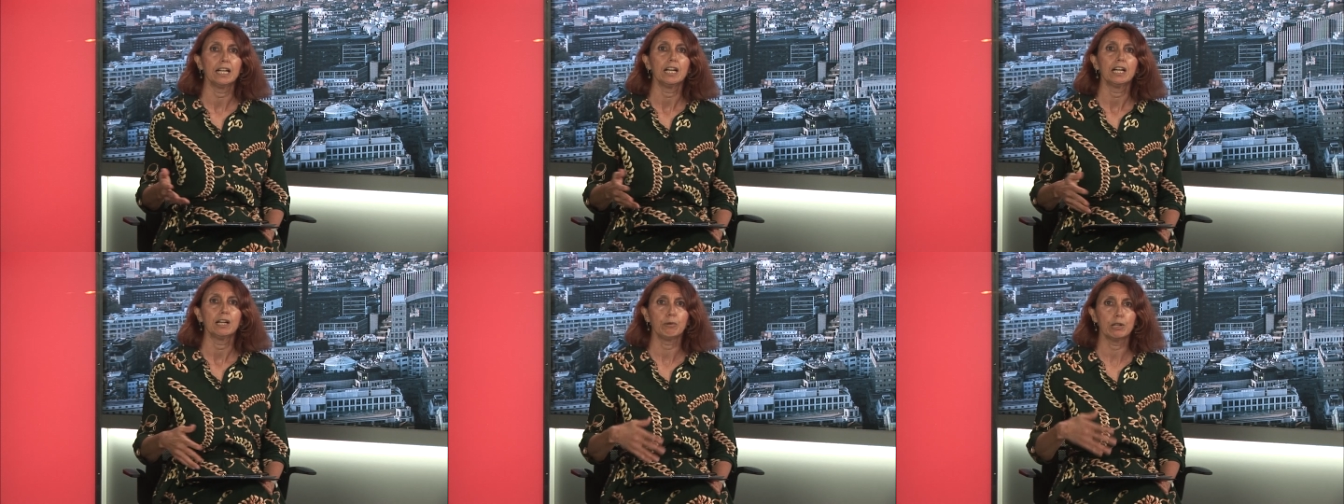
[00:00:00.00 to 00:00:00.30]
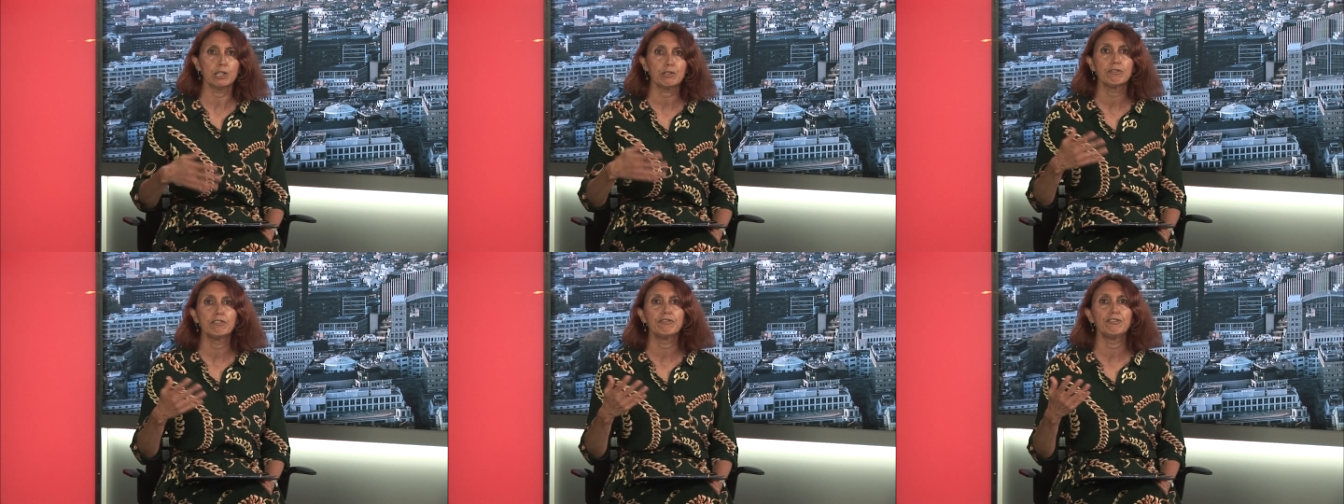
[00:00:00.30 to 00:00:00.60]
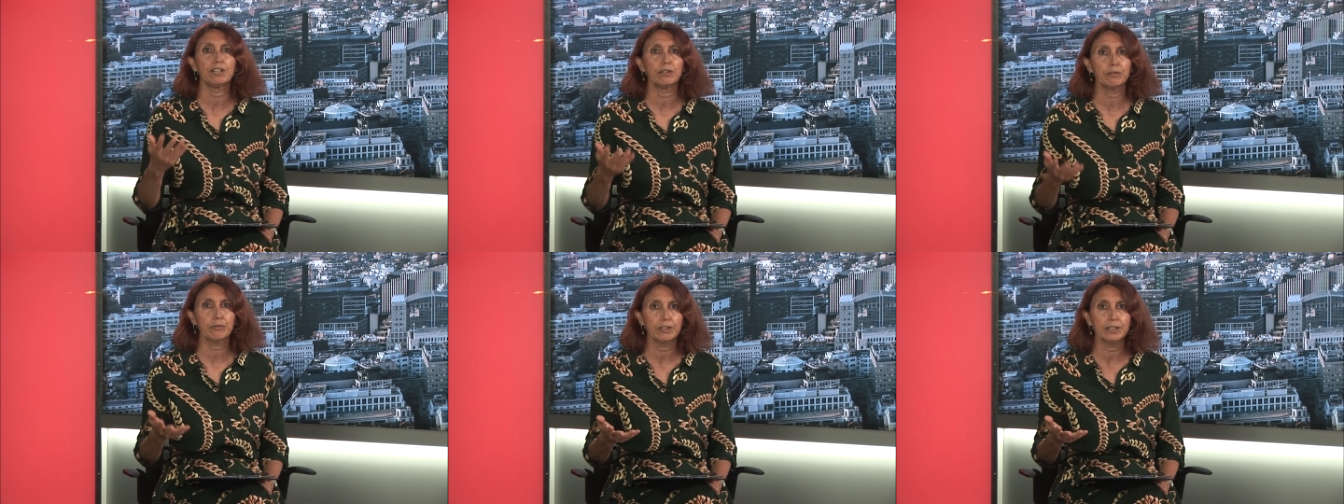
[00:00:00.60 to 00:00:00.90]
which
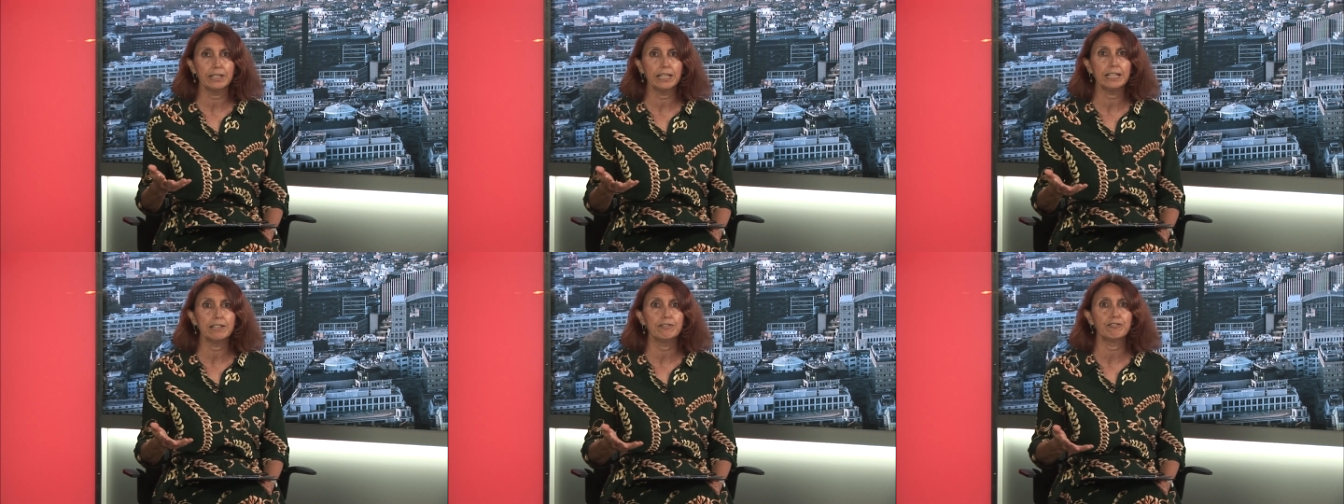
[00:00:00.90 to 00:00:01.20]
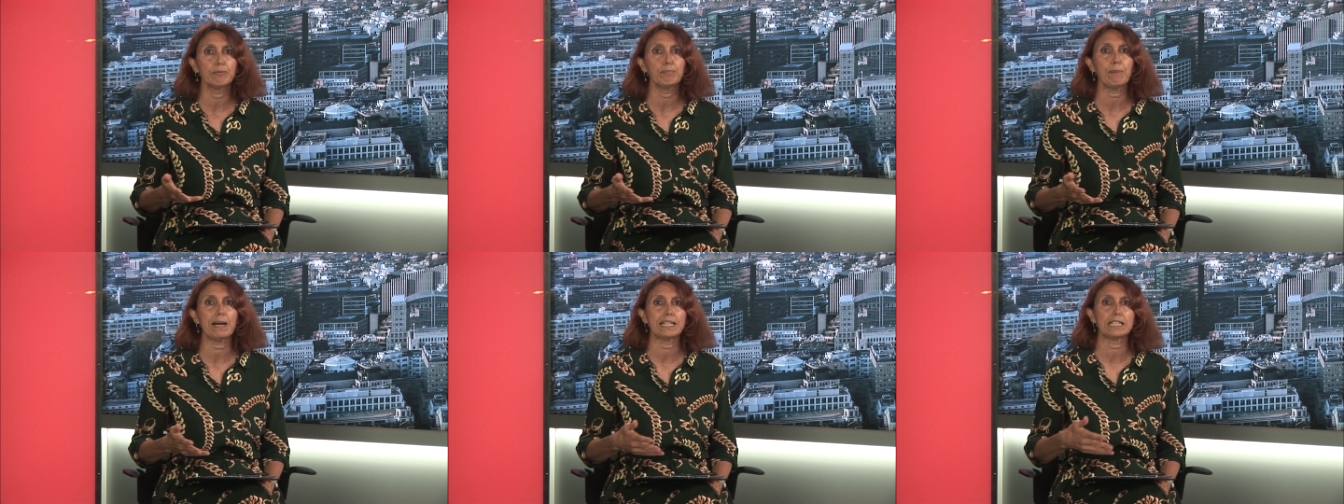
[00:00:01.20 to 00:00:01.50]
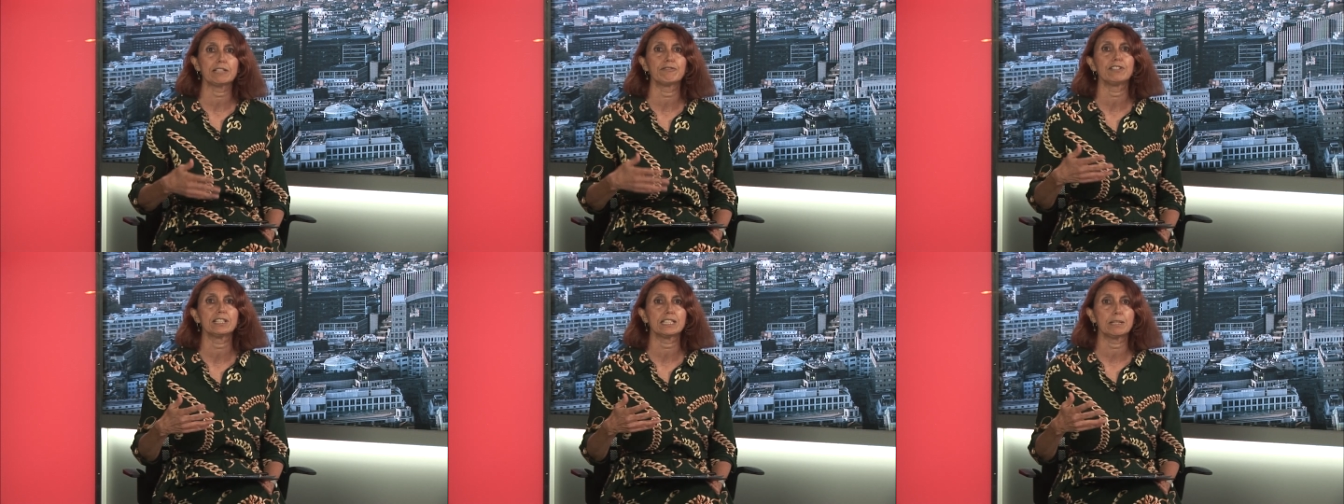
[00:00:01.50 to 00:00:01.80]
revealed the need for
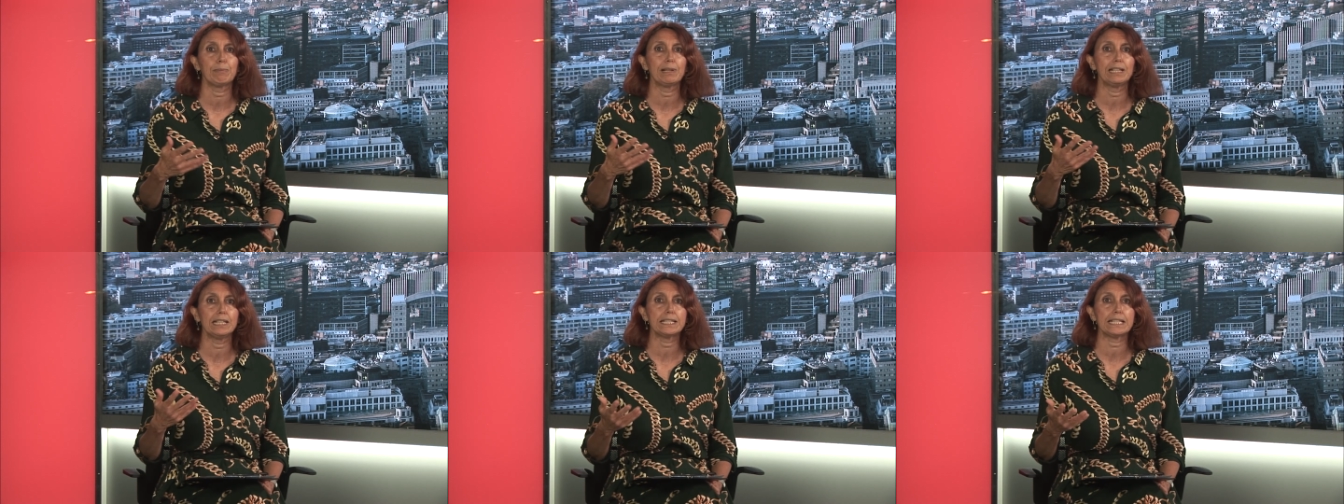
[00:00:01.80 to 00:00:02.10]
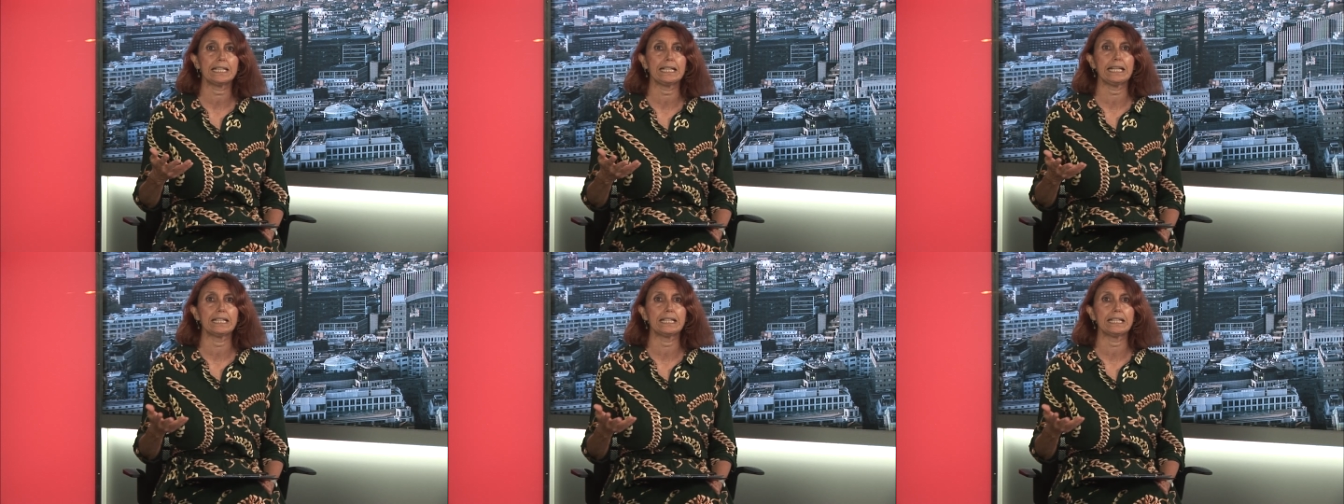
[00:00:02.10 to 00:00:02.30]
better visibility